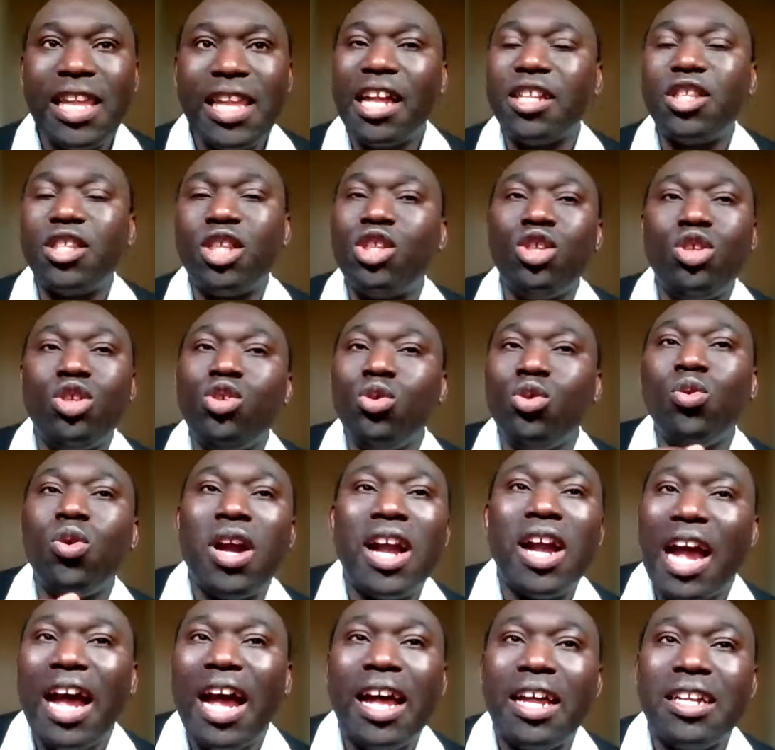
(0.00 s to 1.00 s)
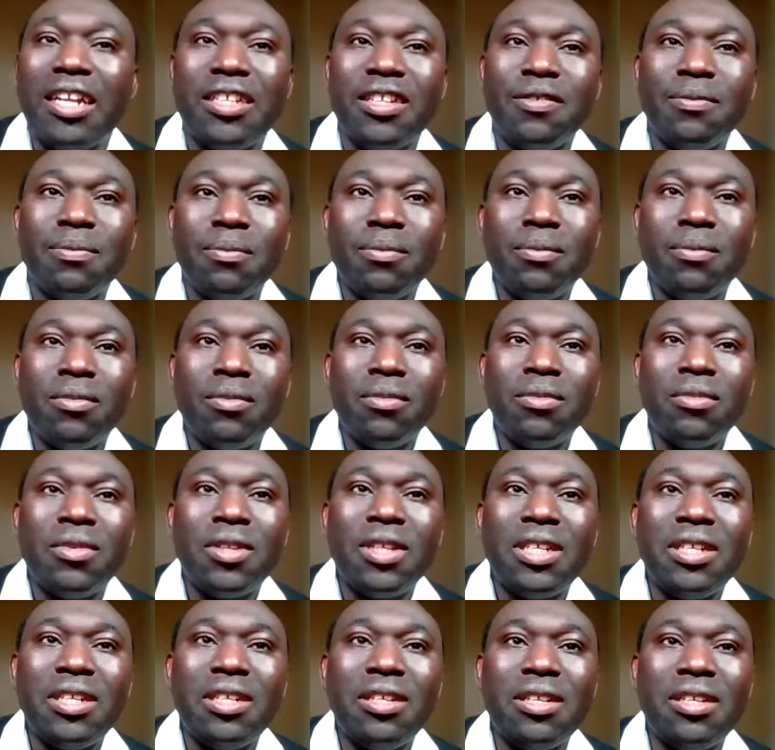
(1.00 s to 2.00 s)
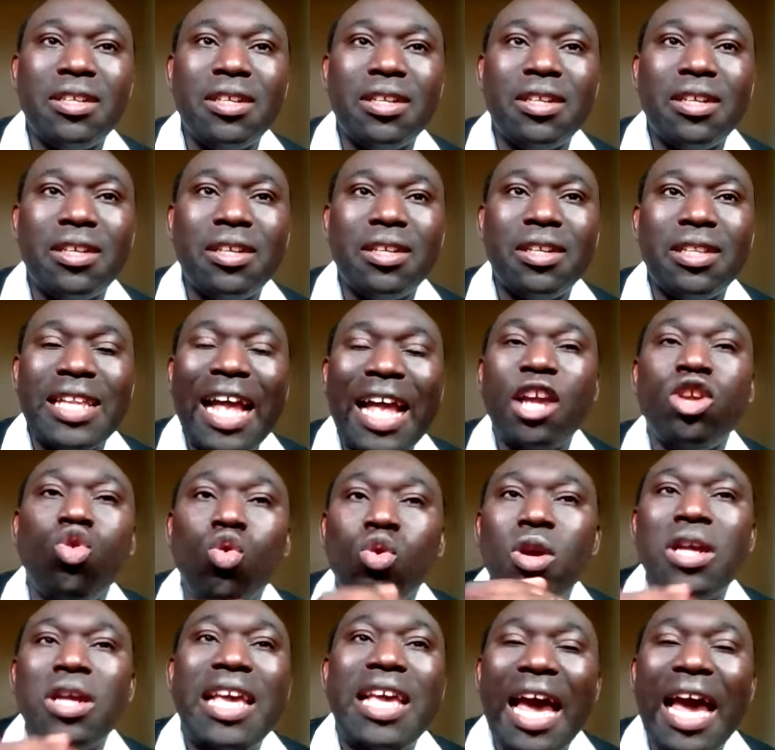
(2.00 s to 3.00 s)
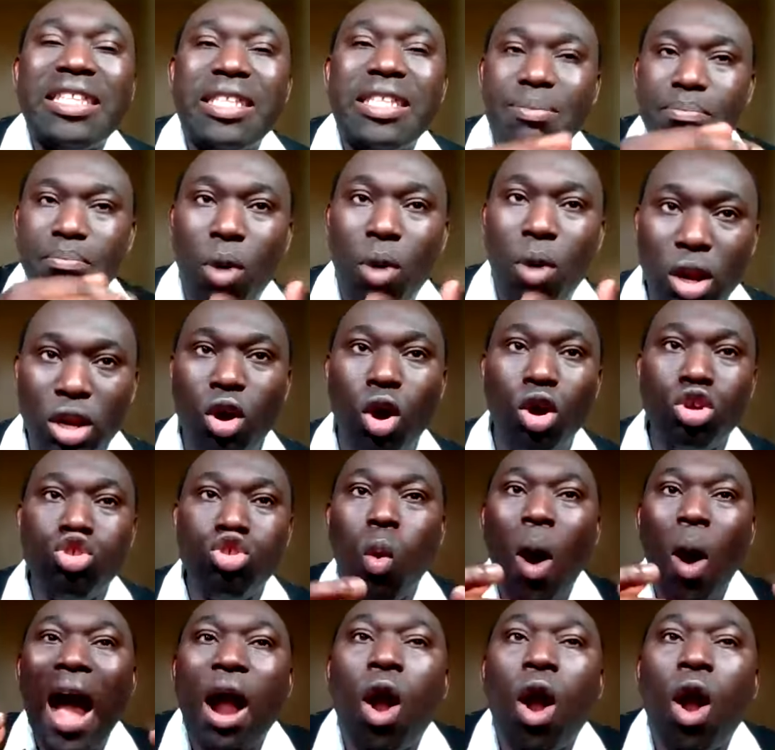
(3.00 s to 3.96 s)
that you can, that you get money or you